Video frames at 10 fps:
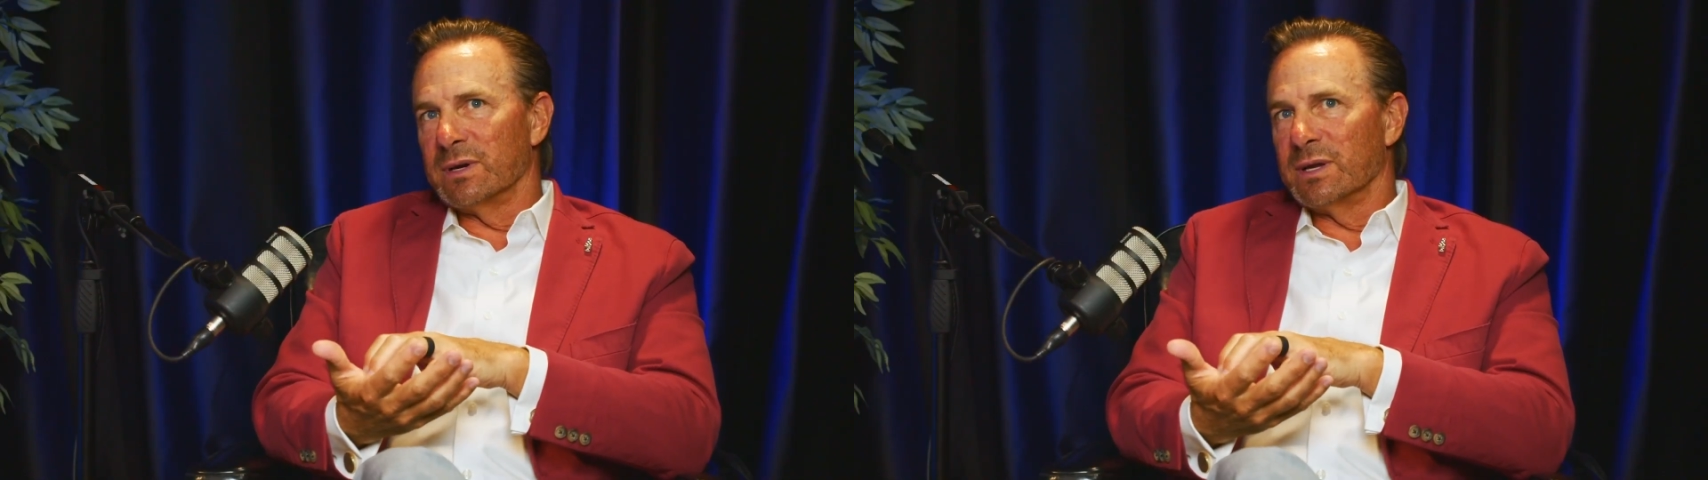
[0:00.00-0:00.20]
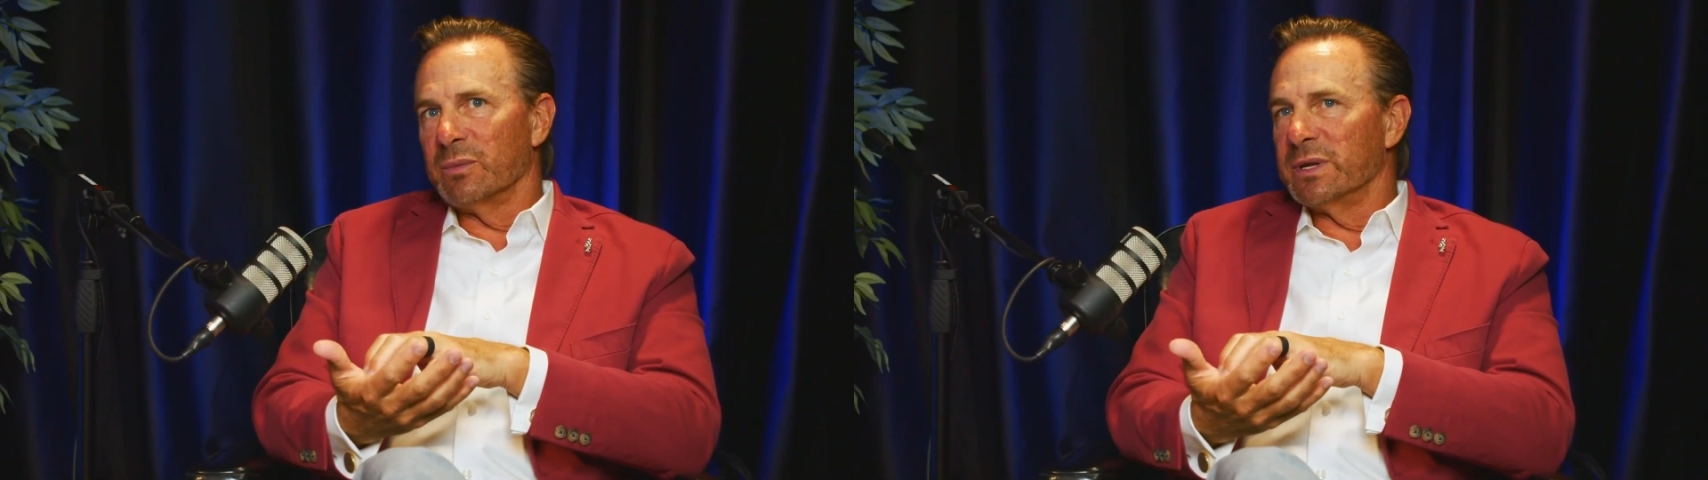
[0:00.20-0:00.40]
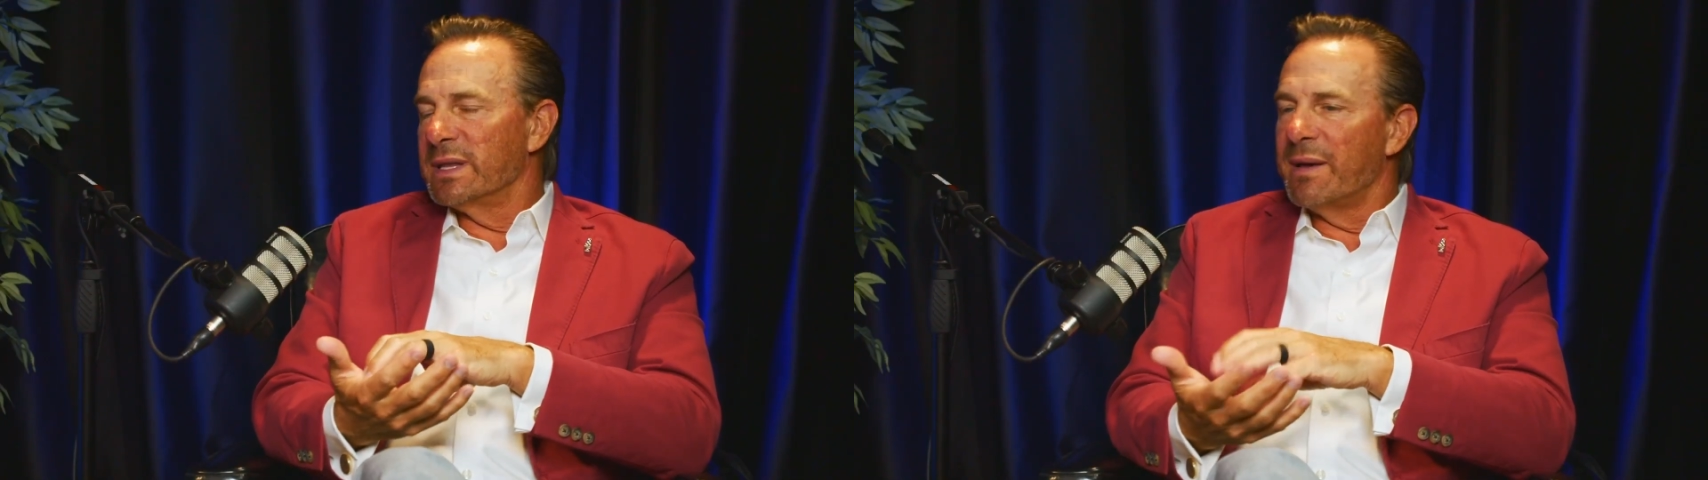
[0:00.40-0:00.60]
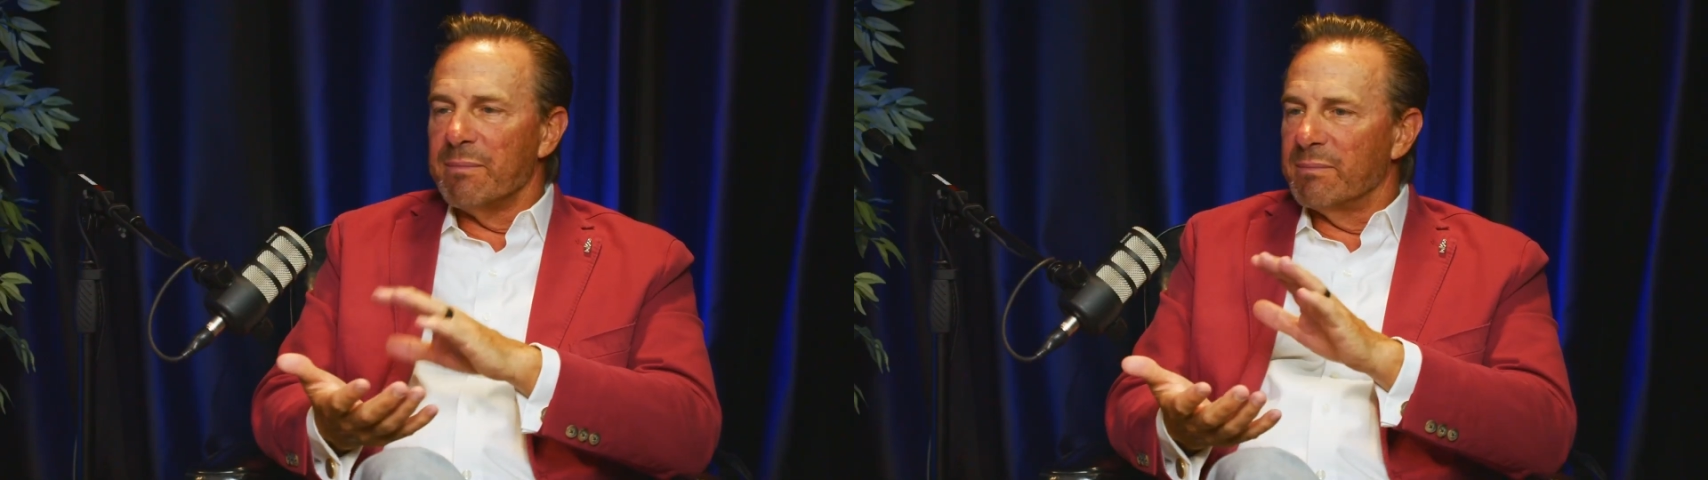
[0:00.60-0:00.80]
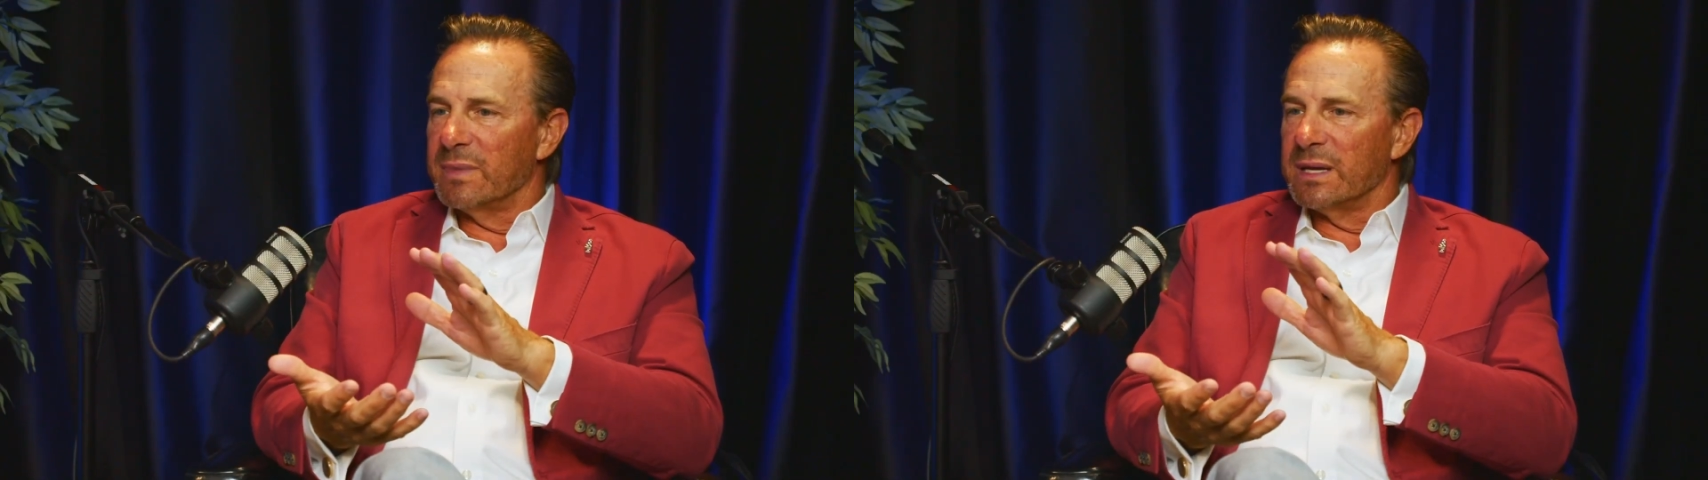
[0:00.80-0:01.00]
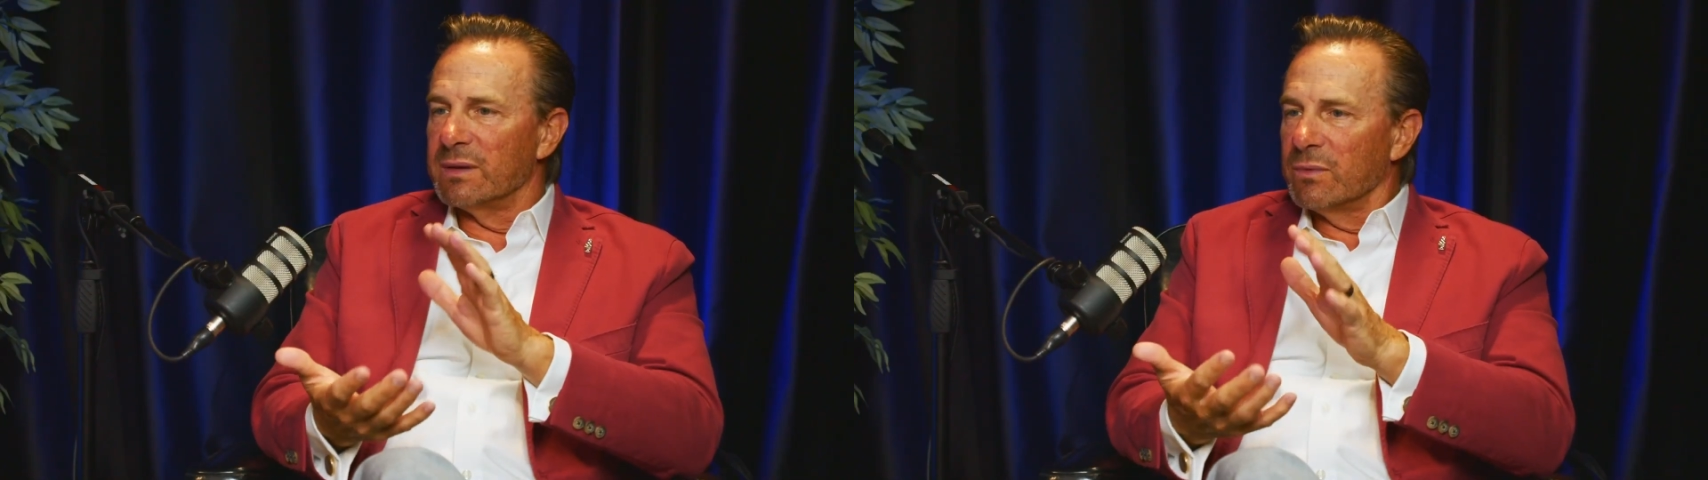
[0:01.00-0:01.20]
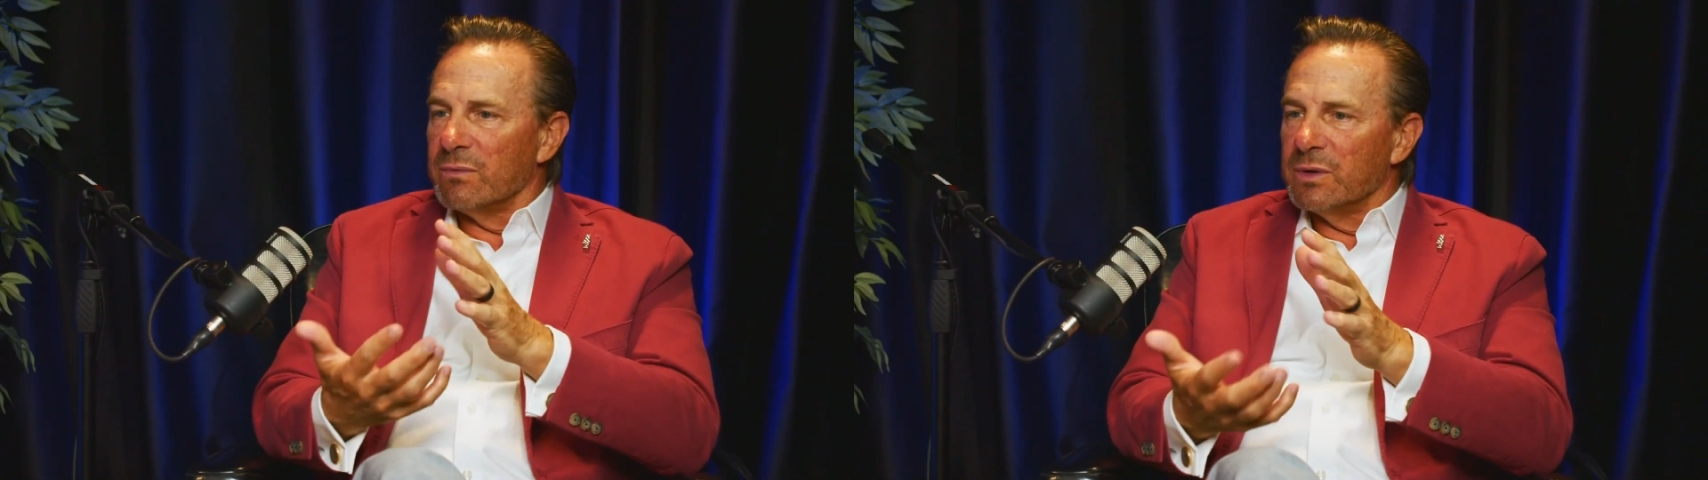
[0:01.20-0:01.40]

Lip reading: and I don't mean that mean,